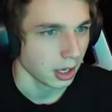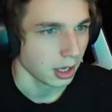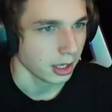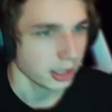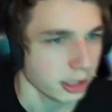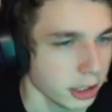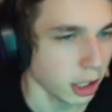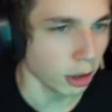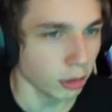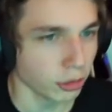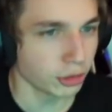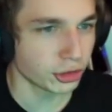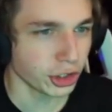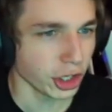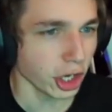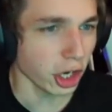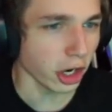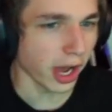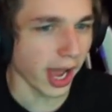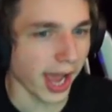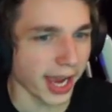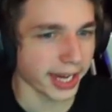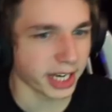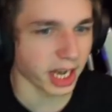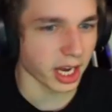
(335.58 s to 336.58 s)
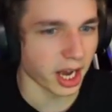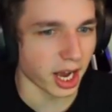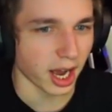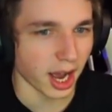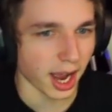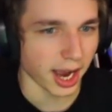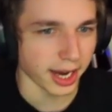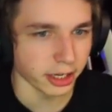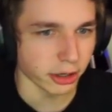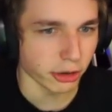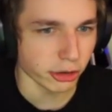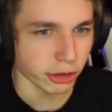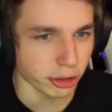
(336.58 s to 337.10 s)
Yo, chill, Heka!
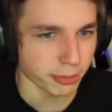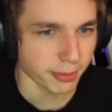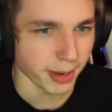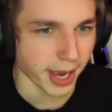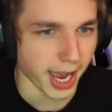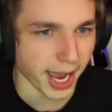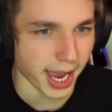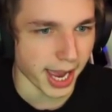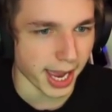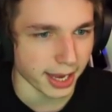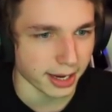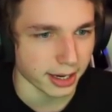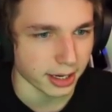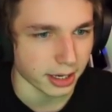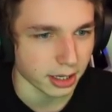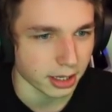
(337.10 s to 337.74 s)
I know you're mad!